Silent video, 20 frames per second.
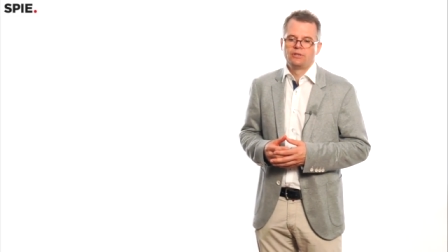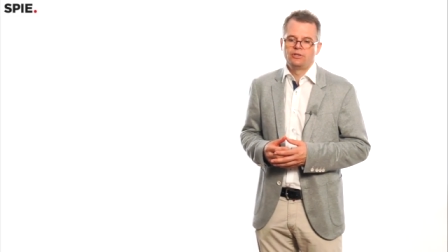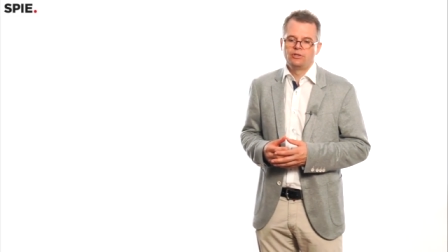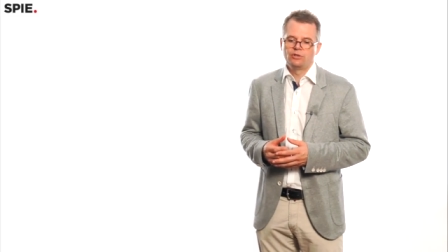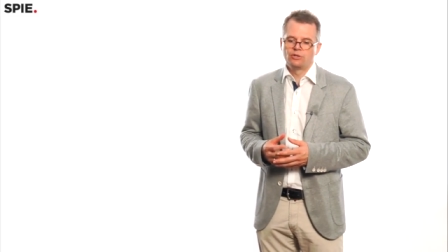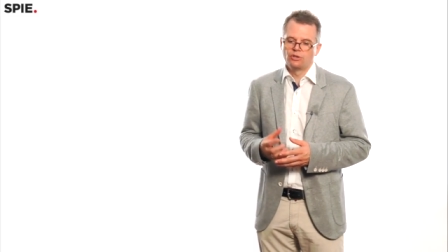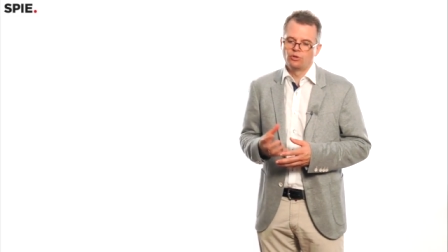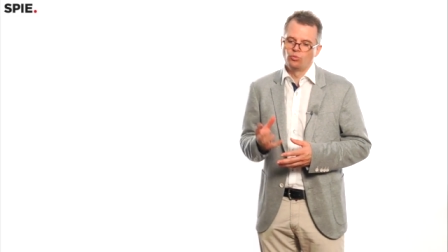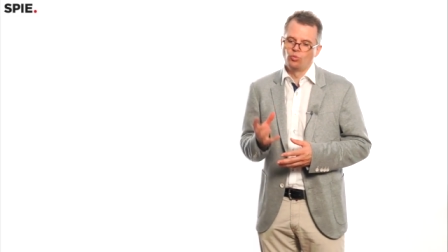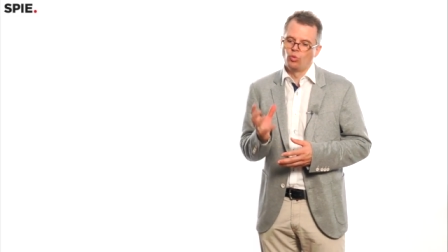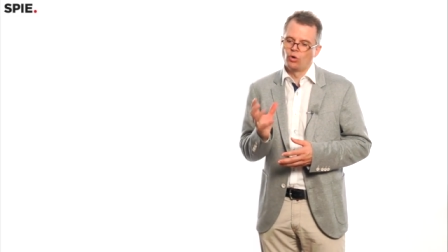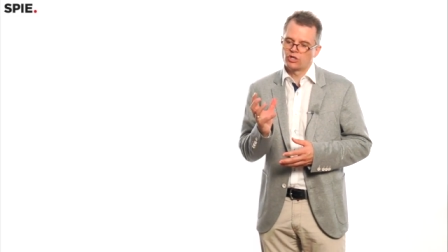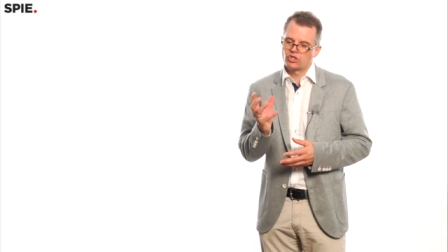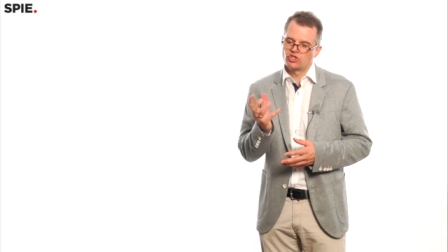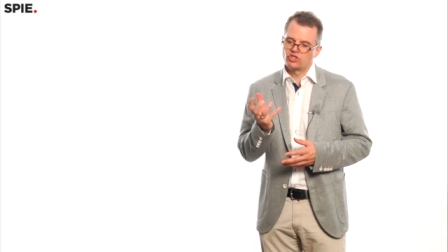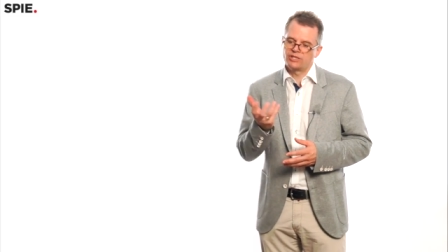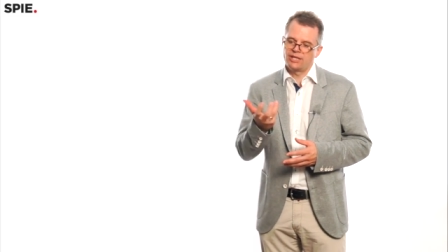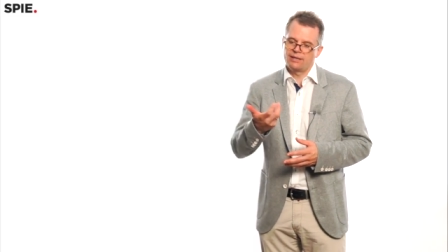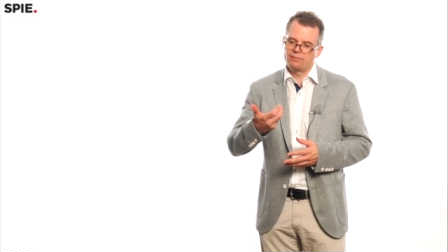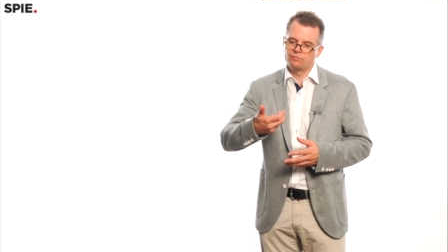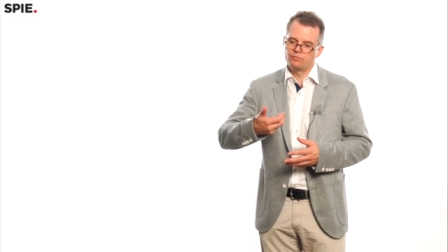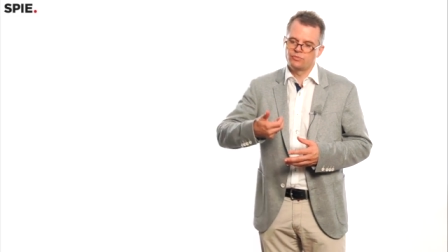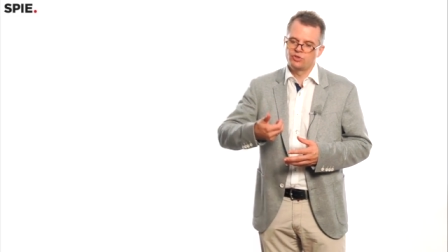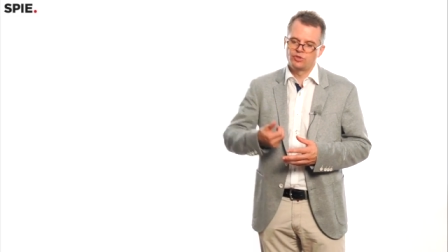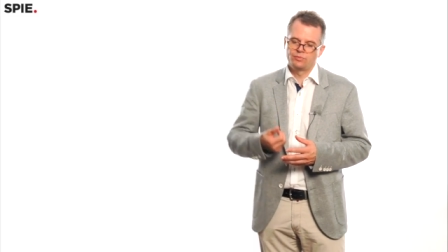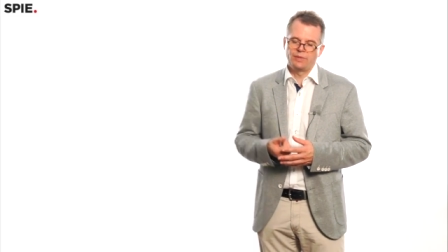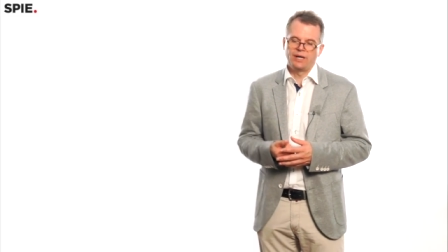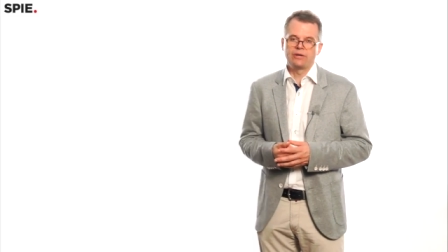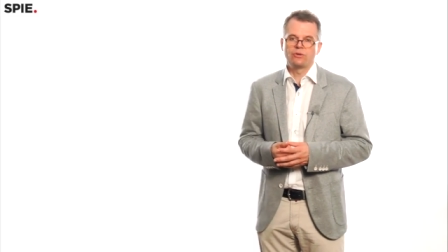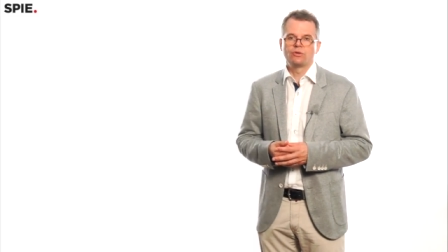you can watch them
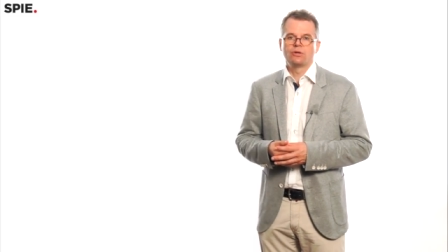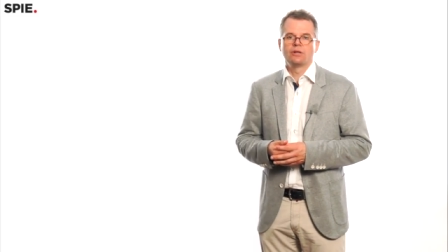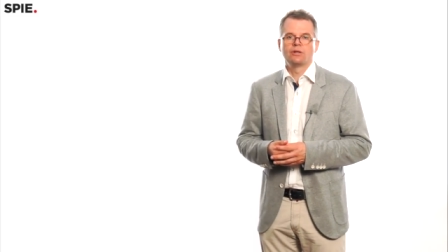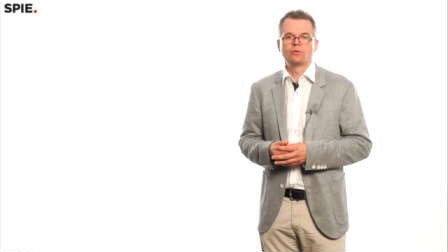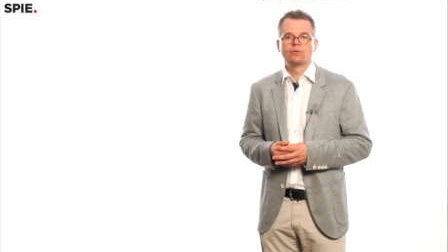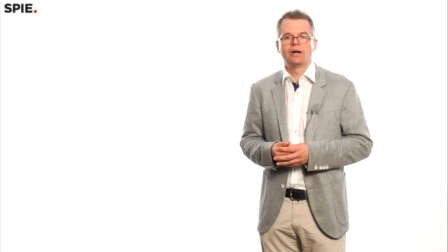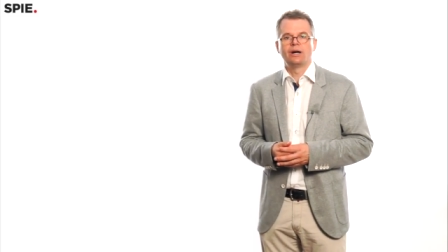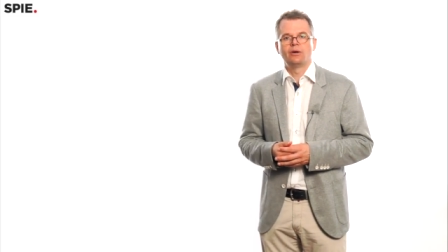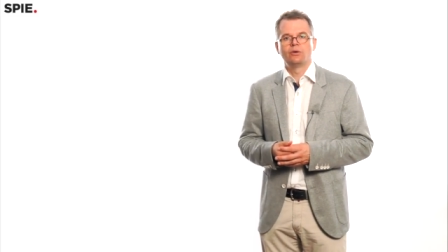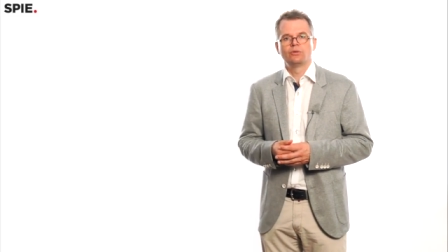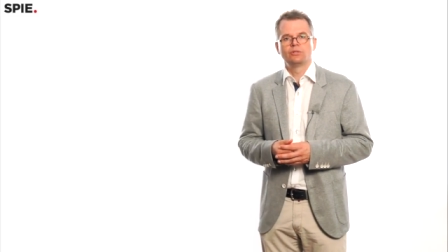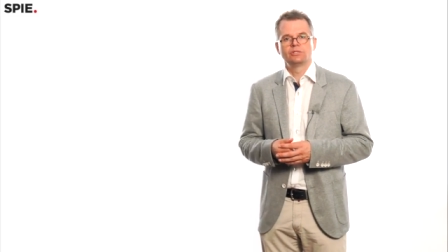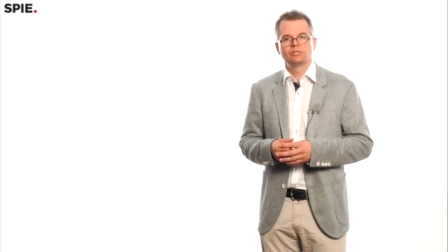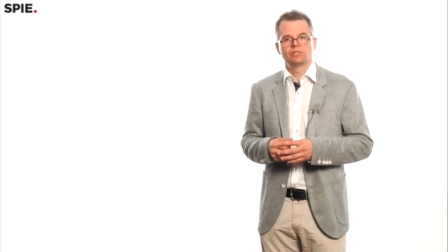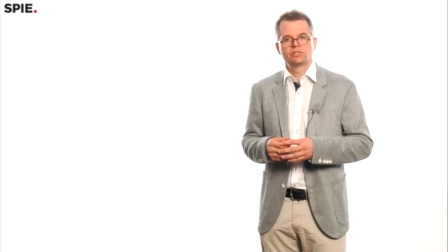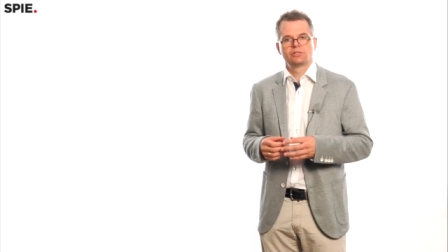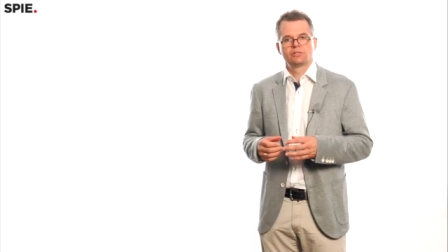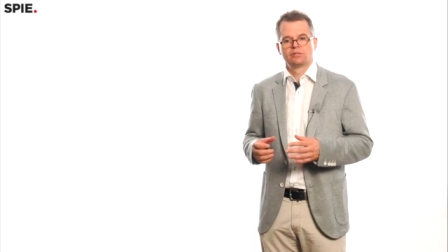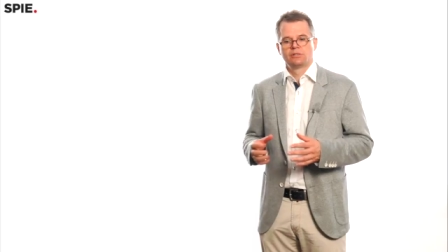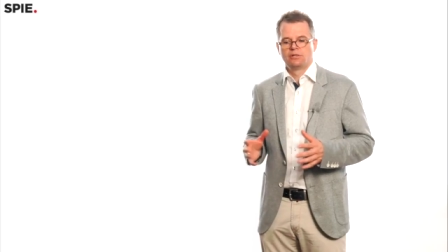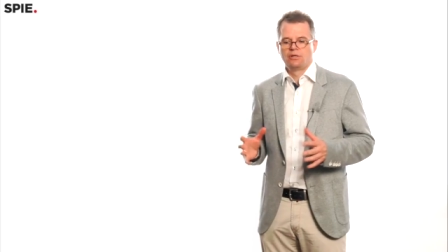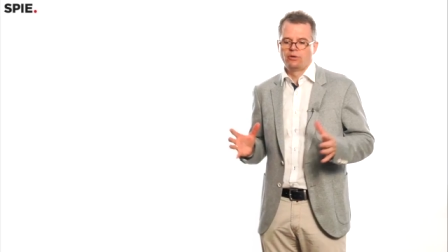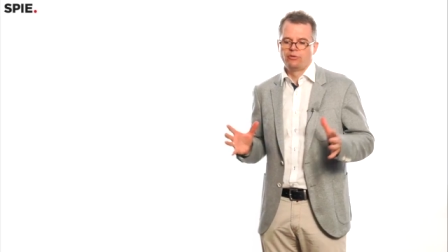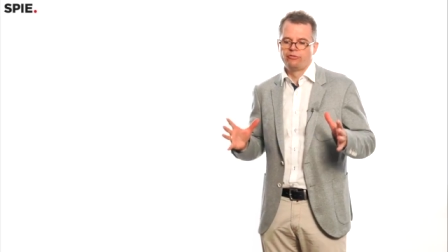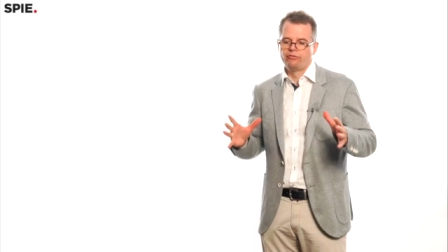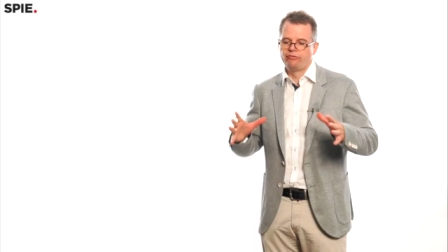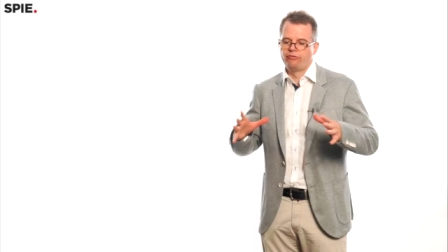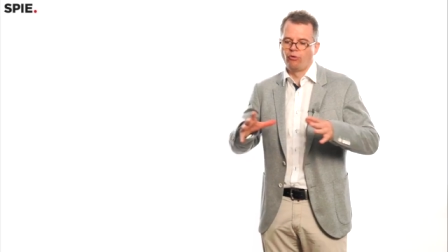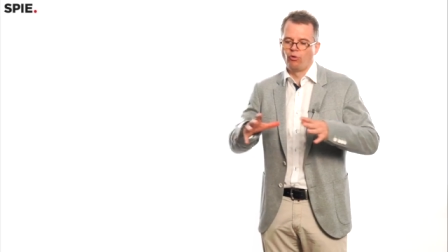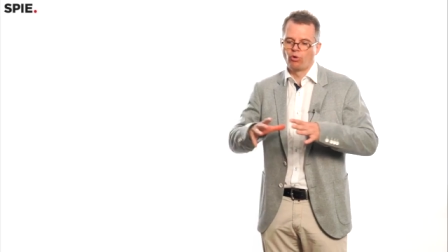spiral around,
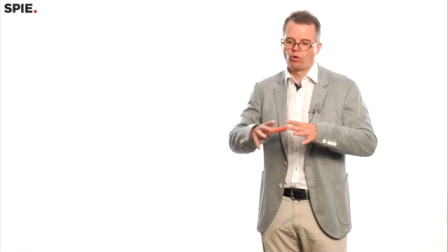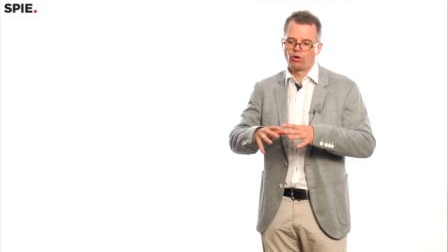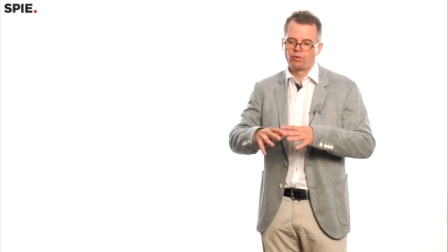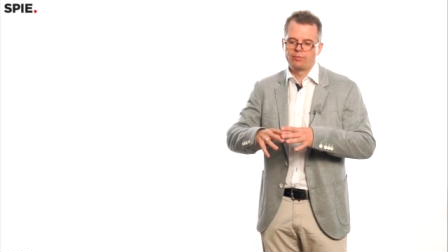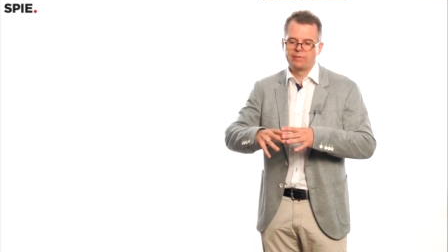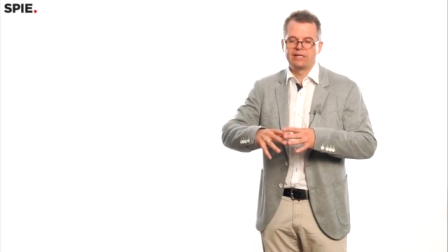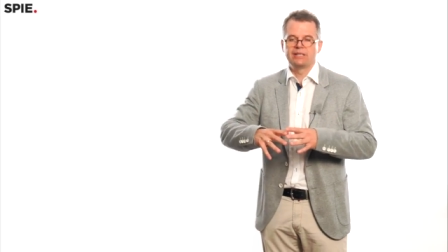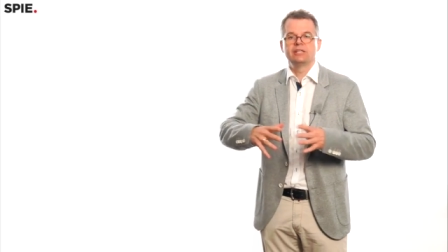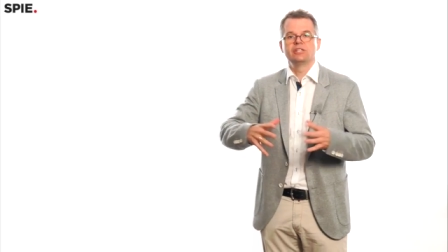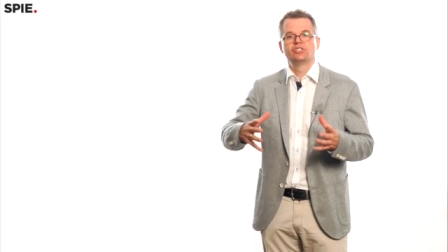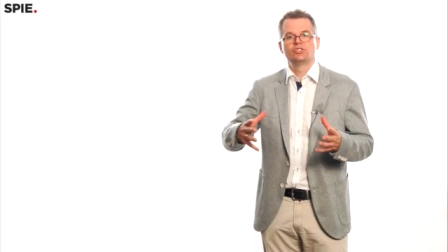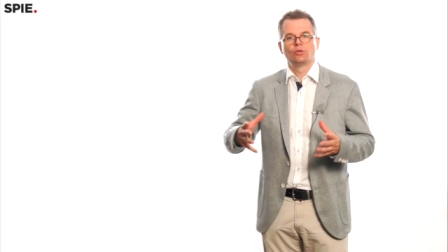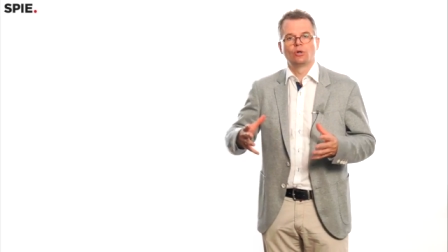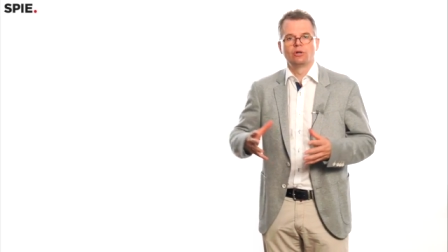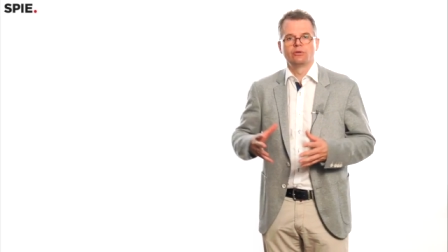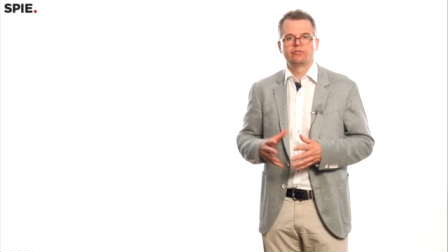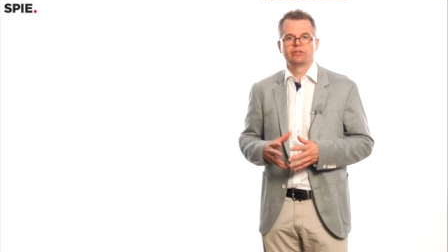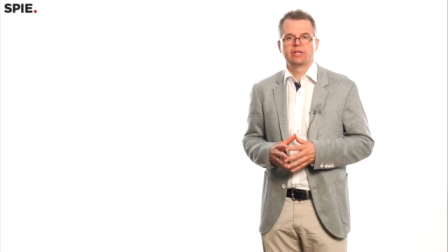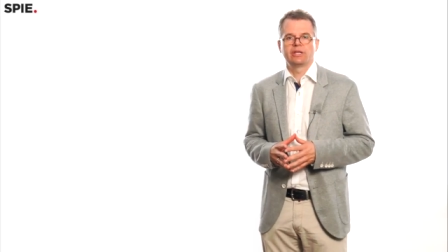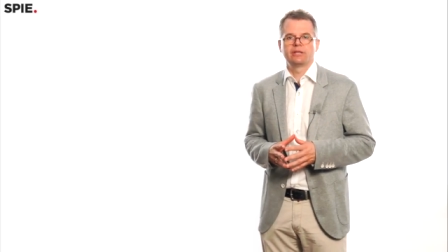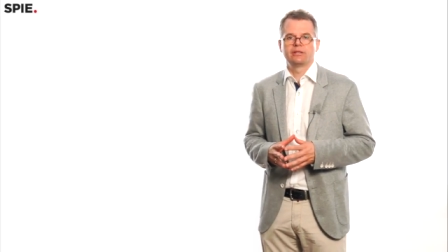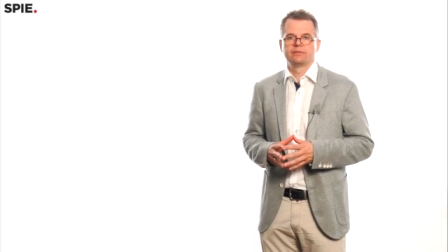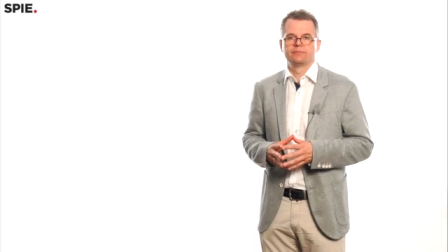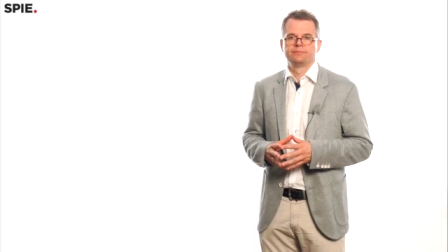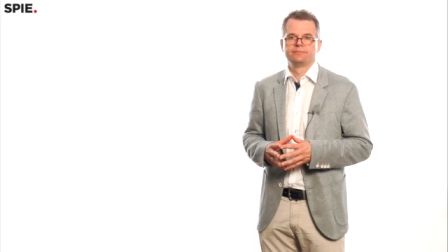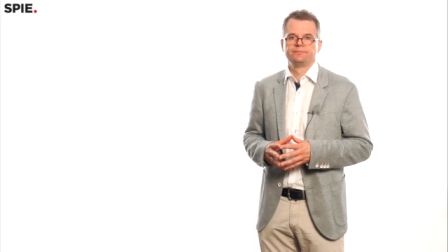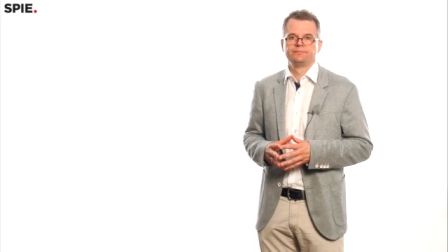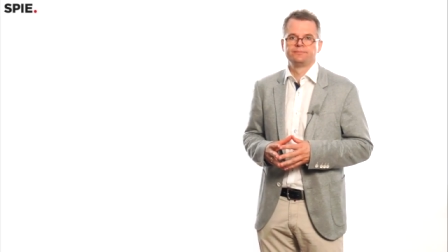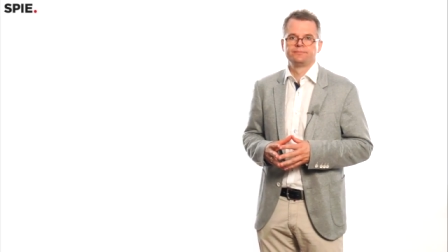form, and dissolve again.